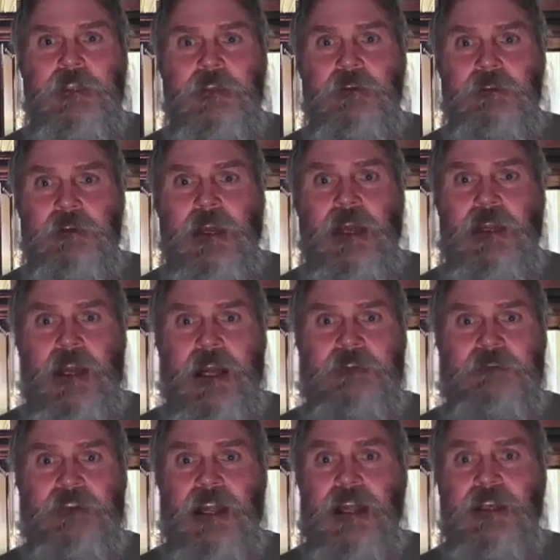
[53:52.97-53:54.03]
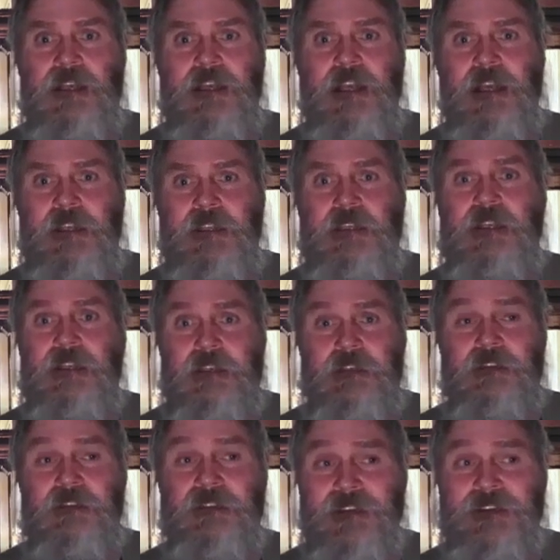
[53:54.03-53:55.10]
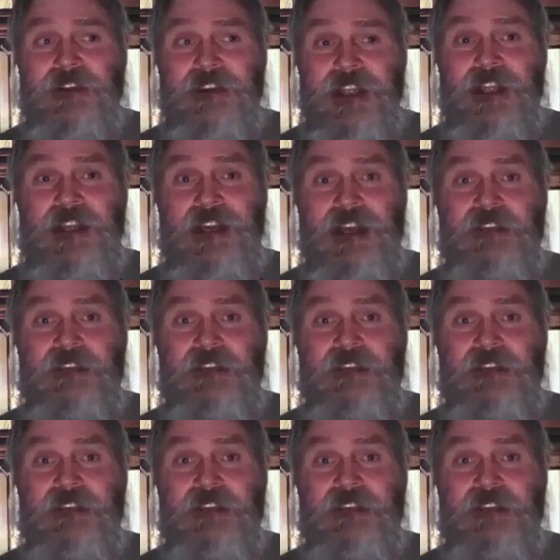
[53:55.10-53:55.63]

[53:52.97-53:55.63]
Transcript: And, you know, I, have got an idea.